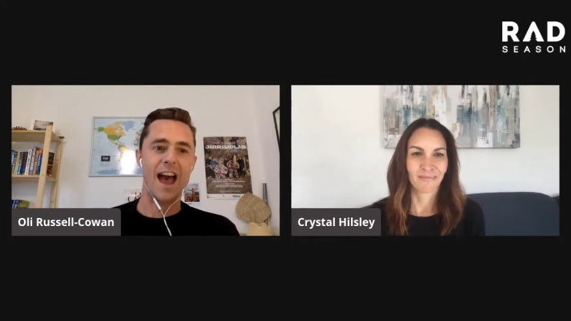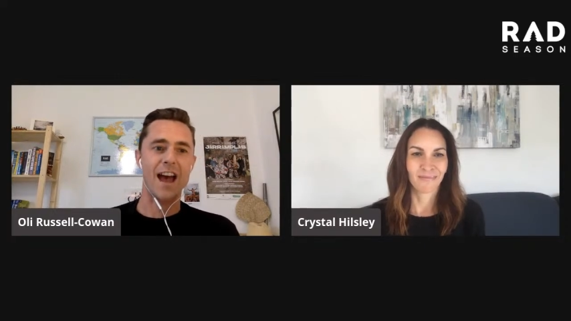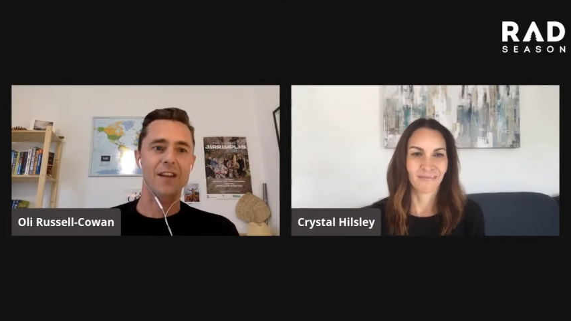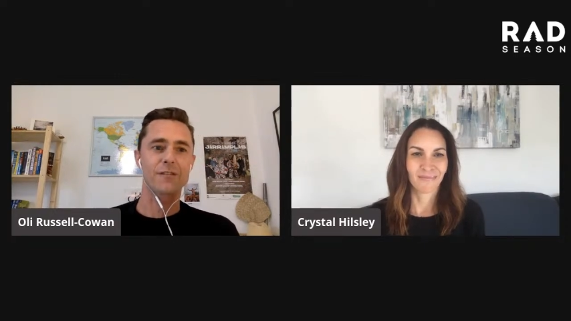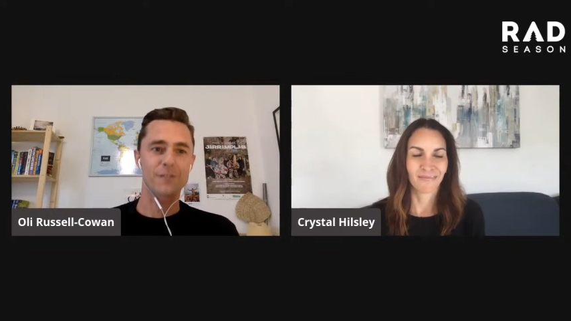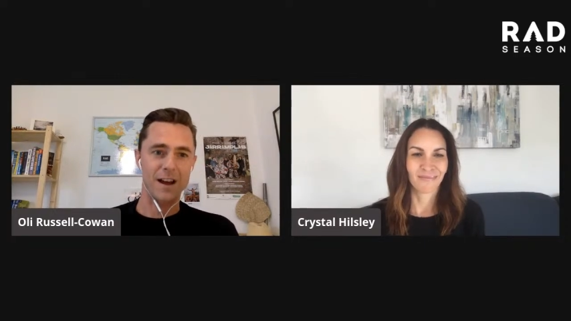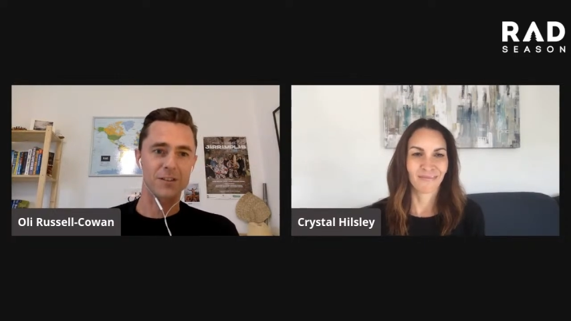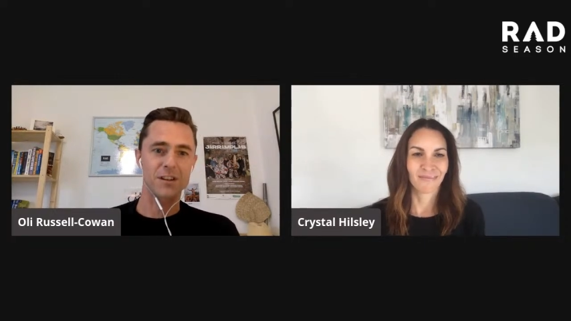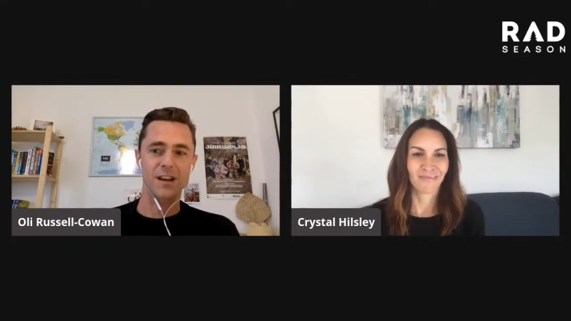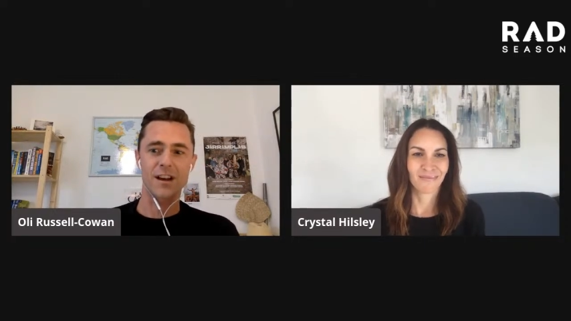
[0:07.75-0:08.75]
Speaker 1: and
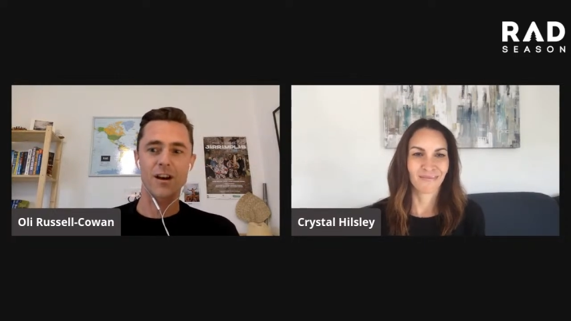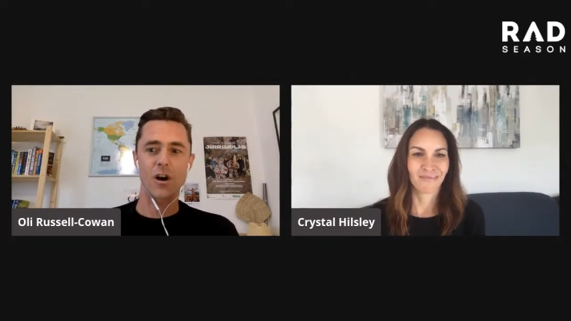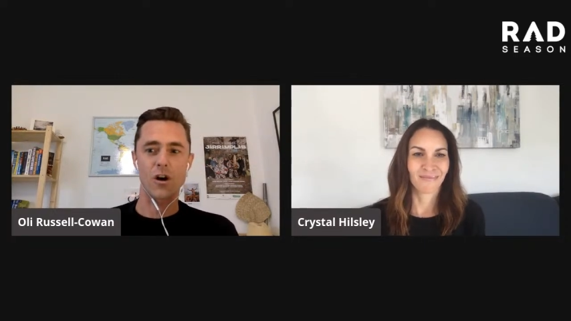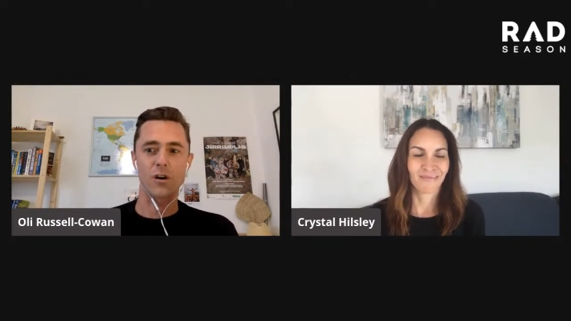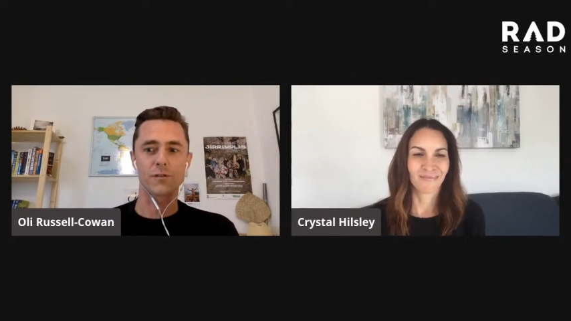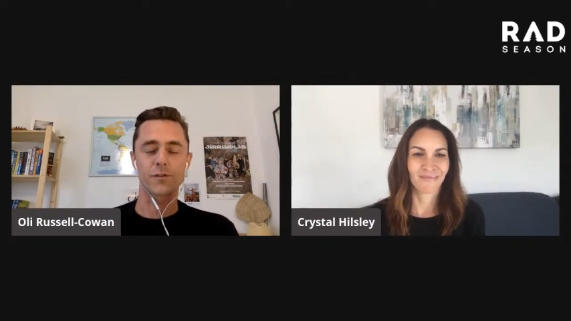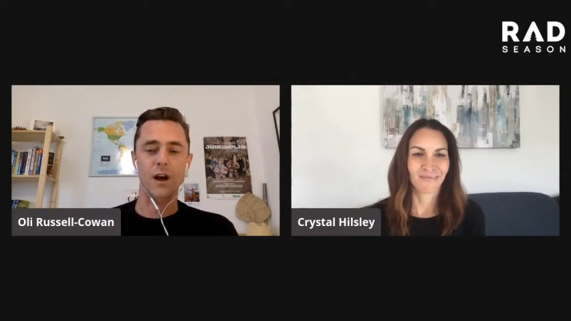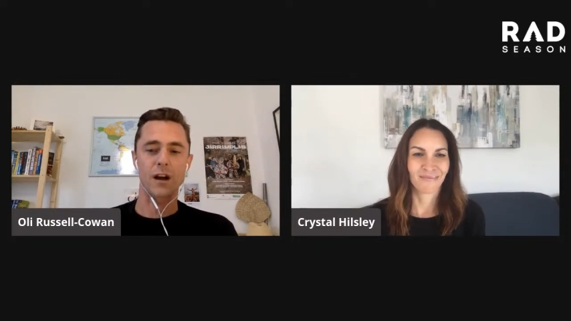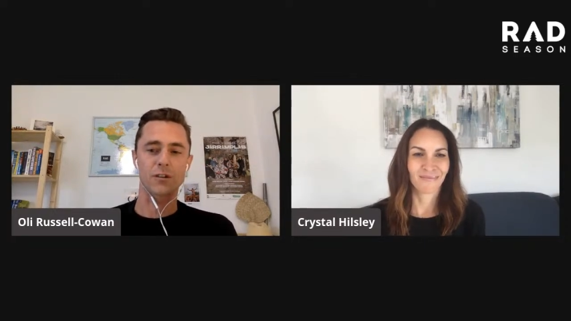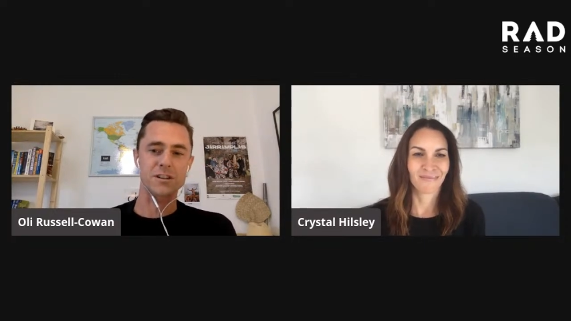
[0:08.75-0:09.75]
founder of
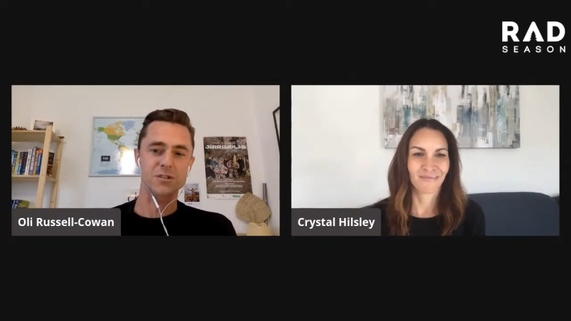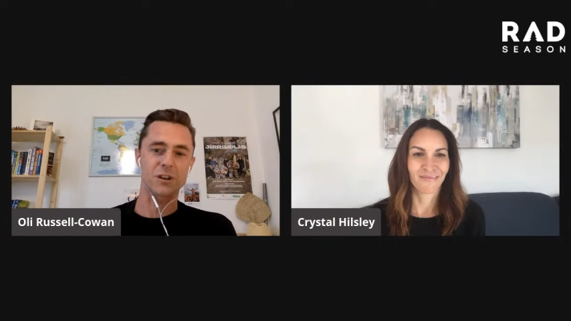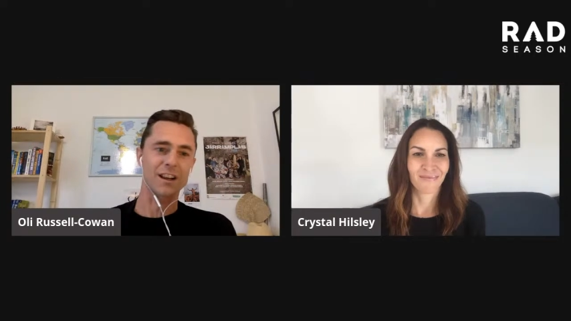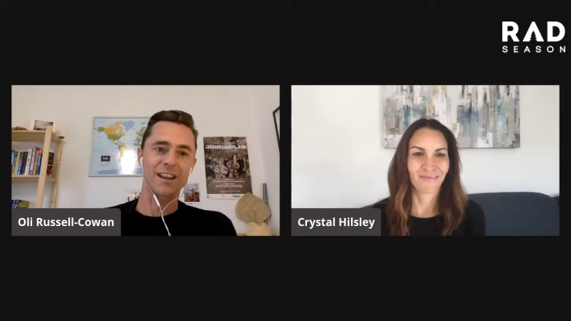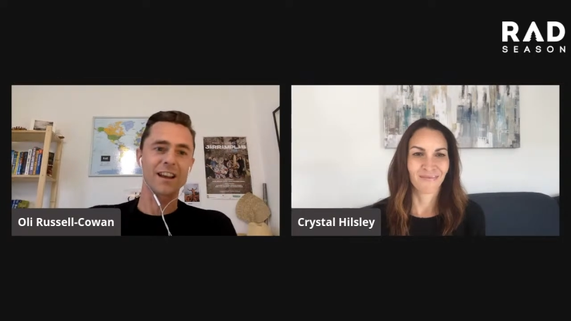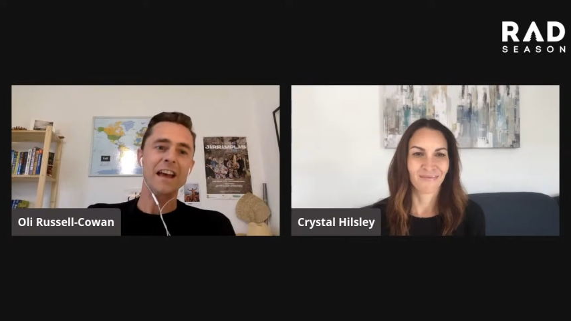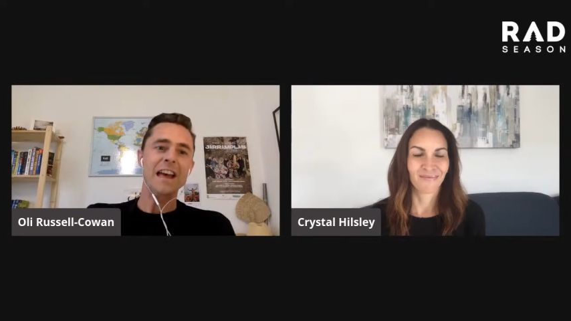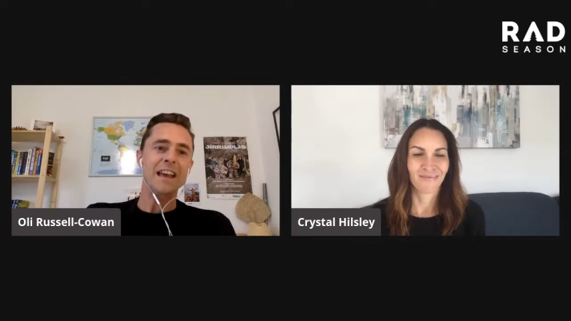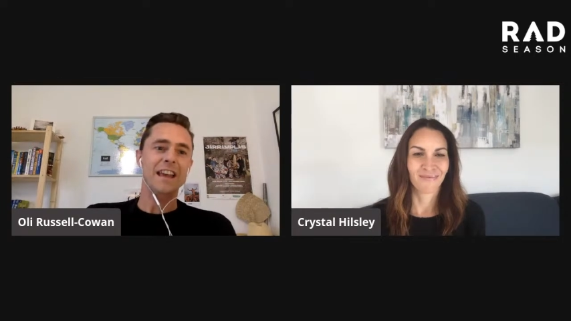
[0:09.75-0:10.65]
uh, Crystal Clear